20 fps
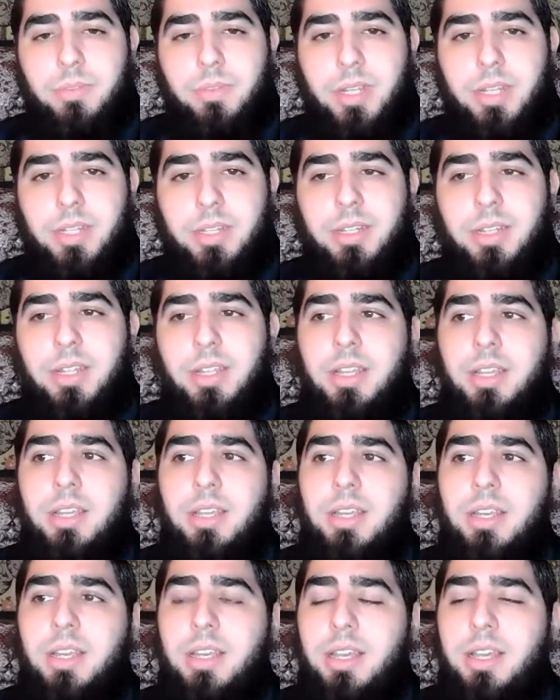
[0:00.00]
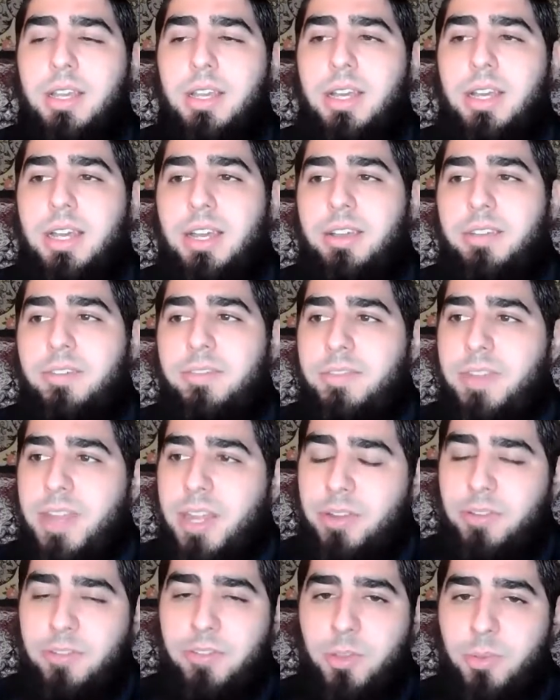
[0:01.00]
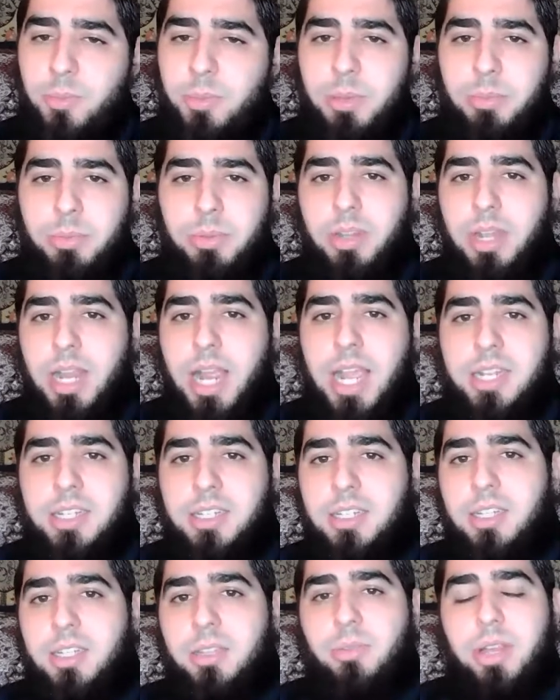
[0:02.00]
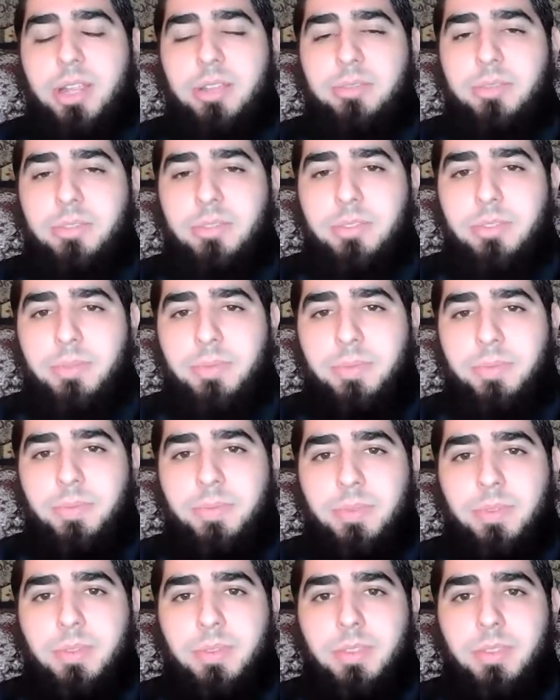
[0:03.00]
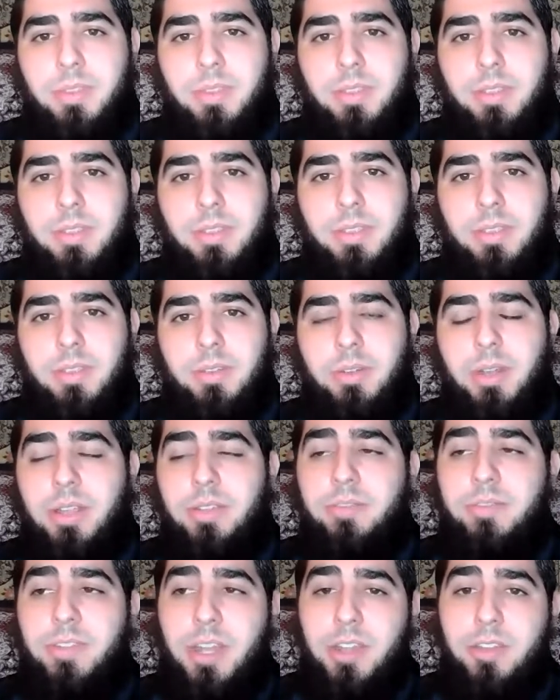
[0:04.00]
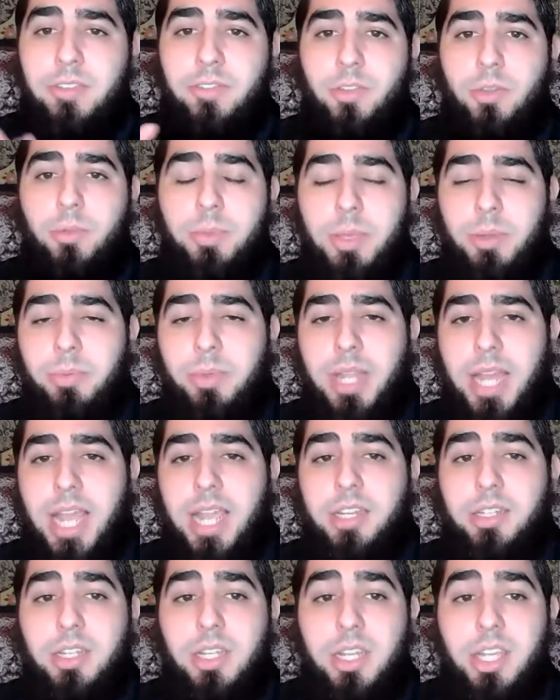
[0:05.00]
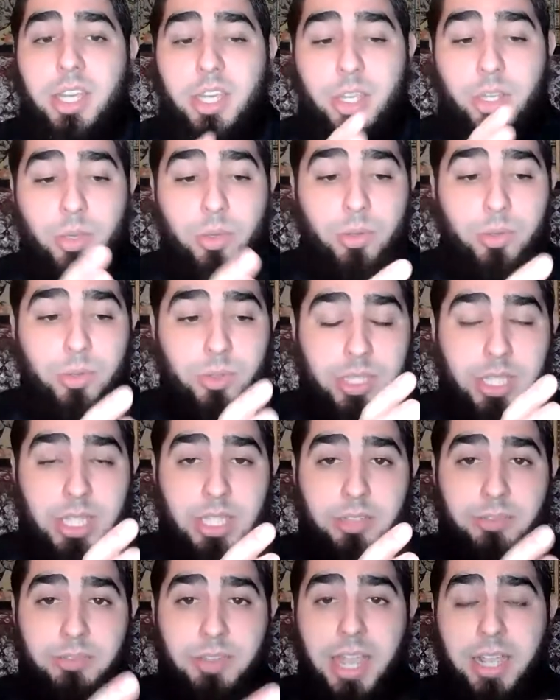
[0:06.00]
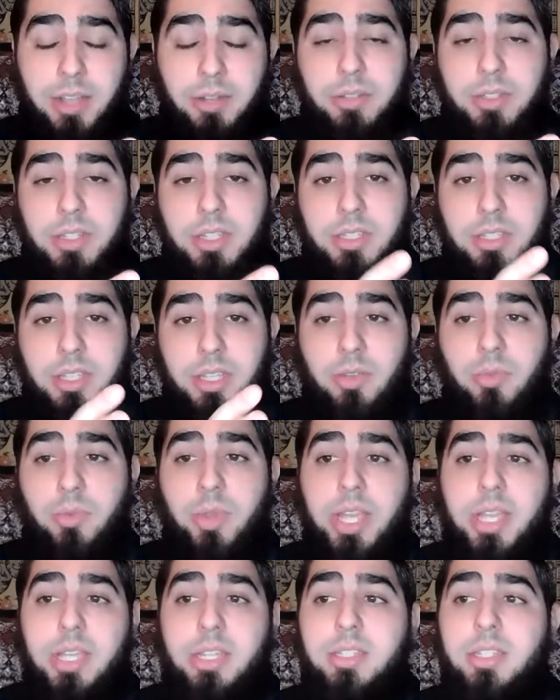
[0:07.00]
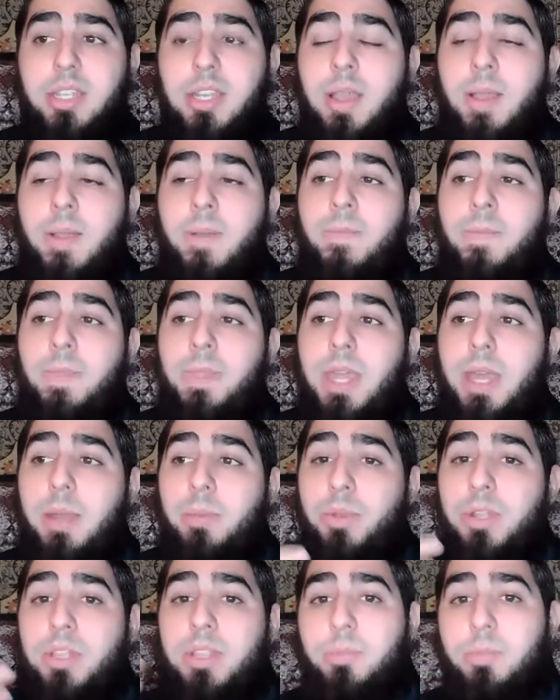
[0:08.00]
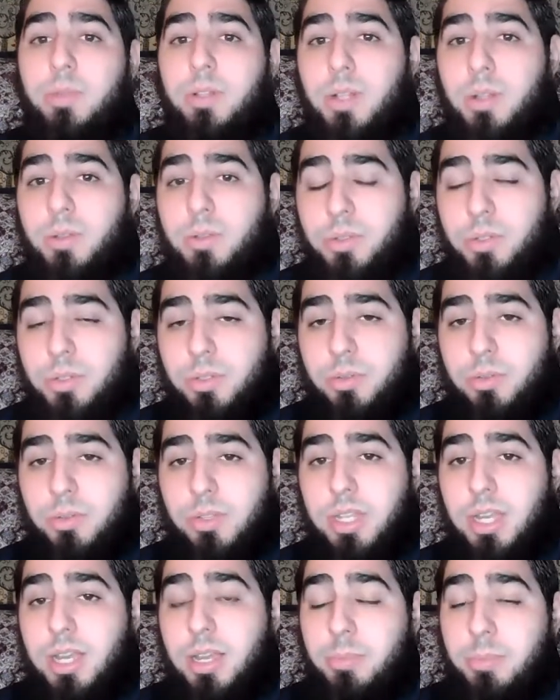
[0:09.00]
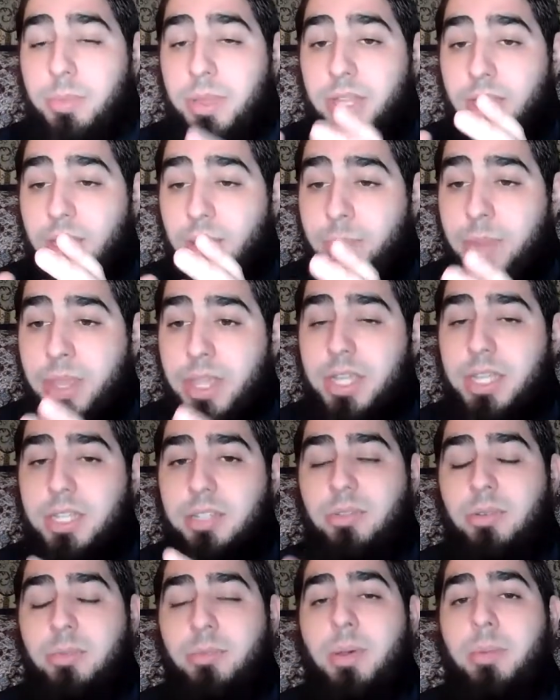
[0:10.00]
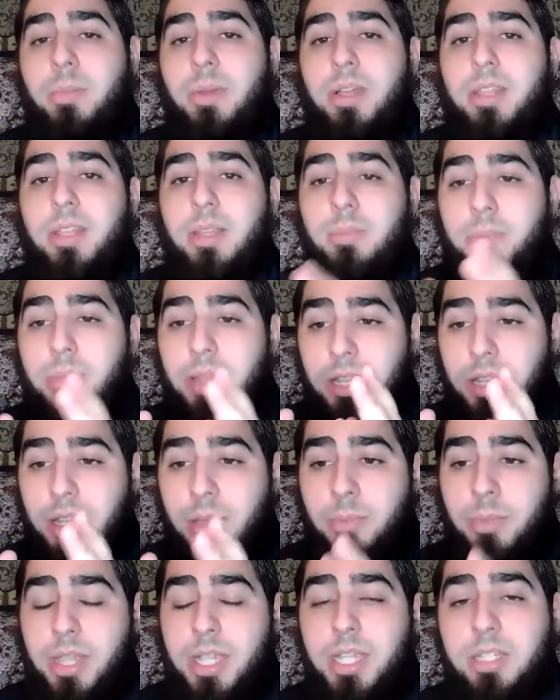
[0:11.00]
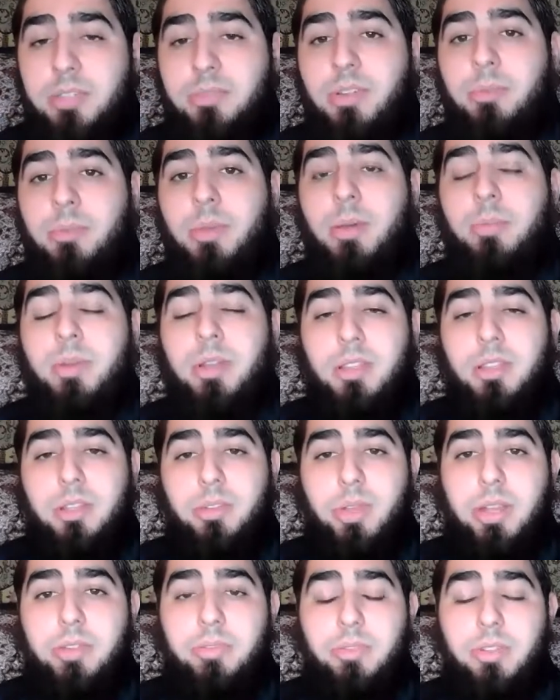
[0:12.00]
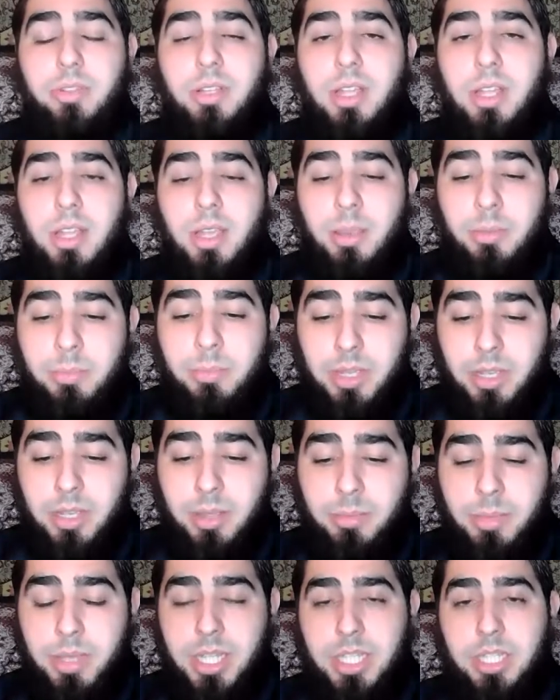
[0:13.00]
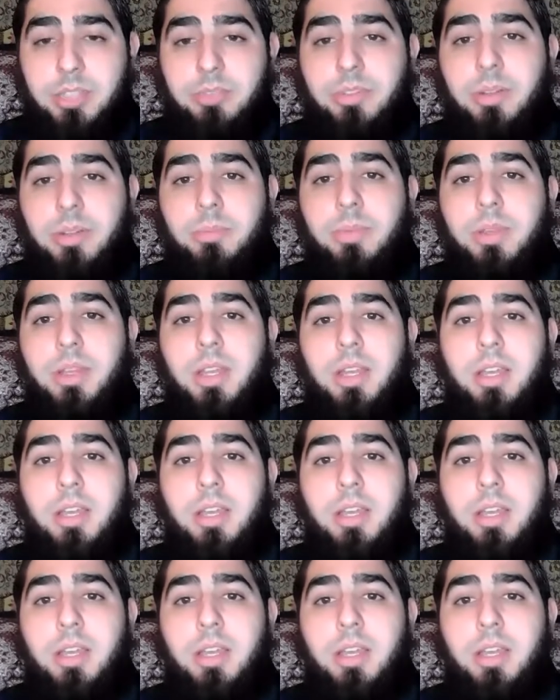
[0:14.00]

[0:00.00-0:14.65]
Right? Very few people are actually grateful. Right? Very few people actually use these faculties in ways that bring them closer to Allah. May Allah make us from among them. May Allah make us from among the grateful. May Allah make us from